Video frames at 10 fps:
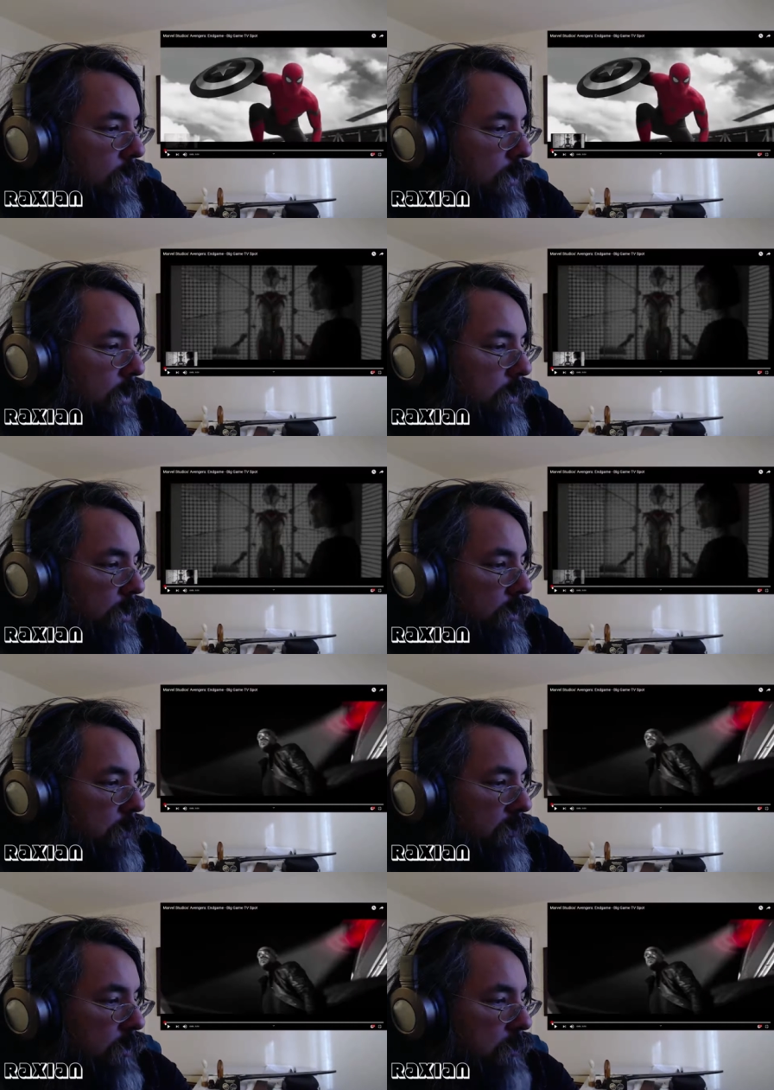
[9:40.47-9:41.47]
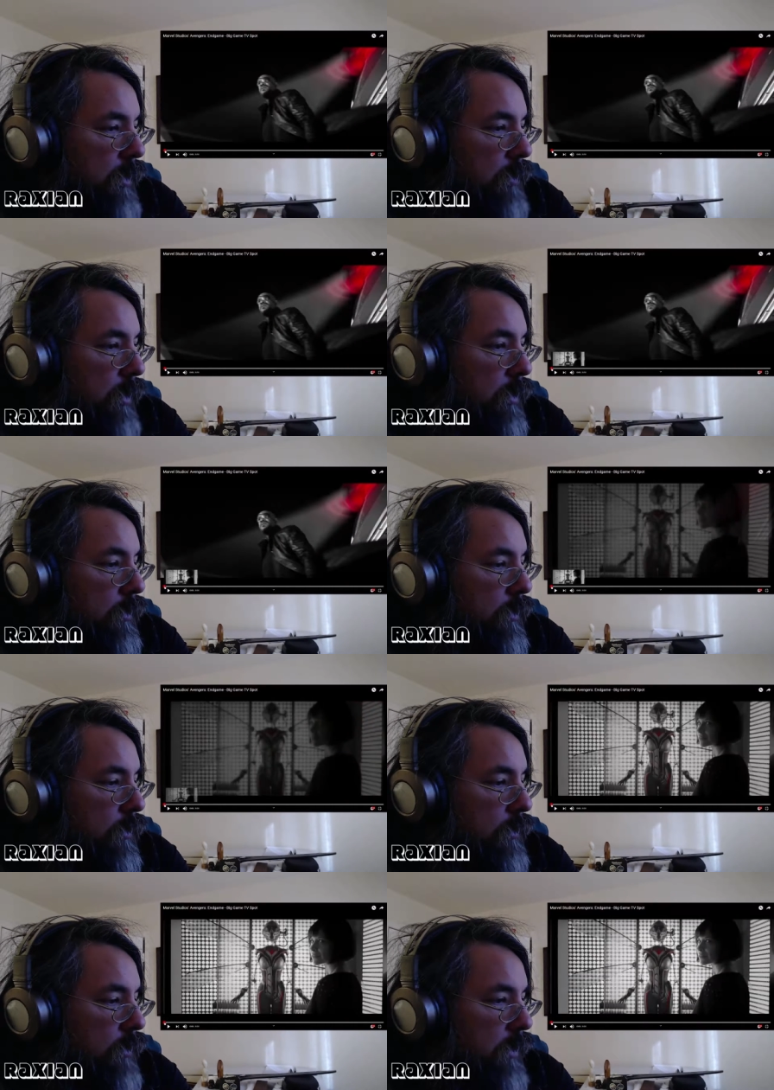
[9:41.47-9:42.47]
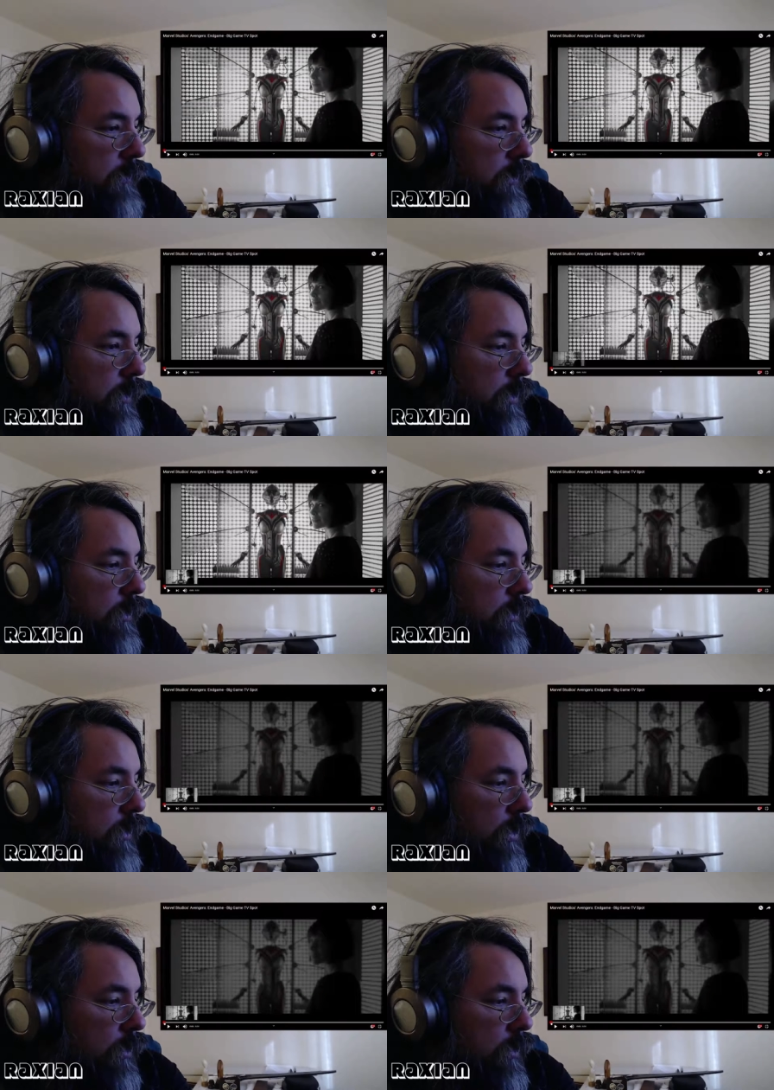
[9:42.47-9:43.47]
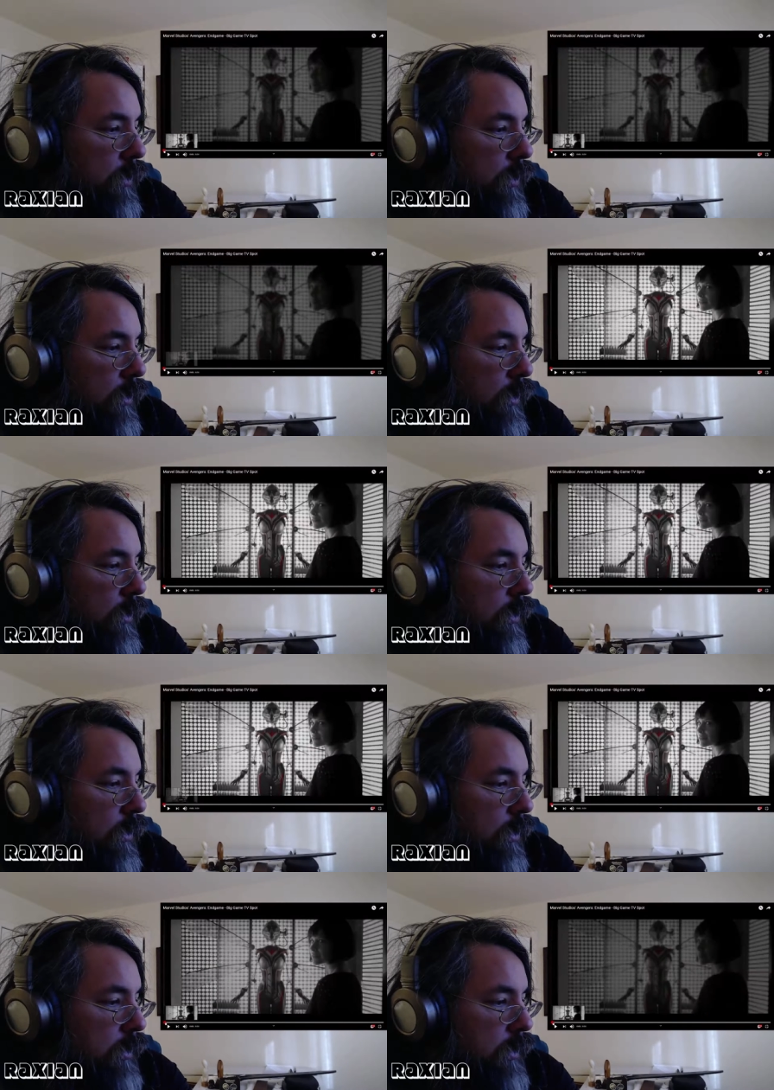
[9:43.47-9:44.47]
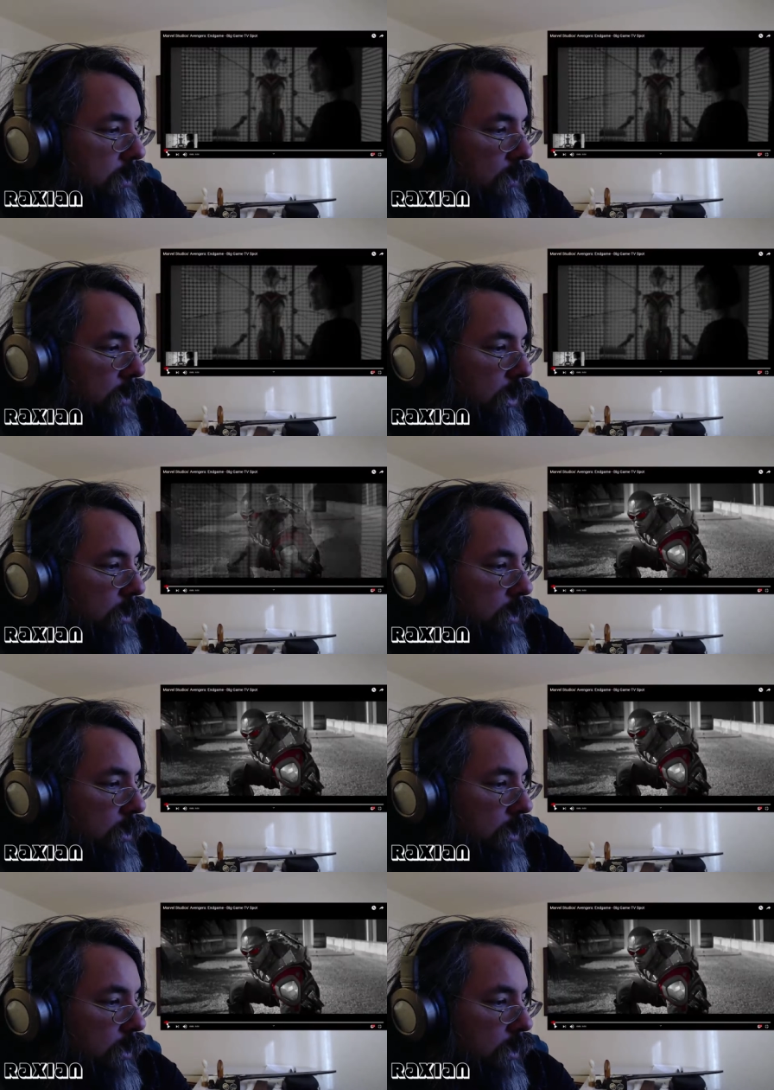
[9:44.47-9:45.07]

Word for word: Anything else before Spider-Man? Nick Fury. All right. That's it. Okay.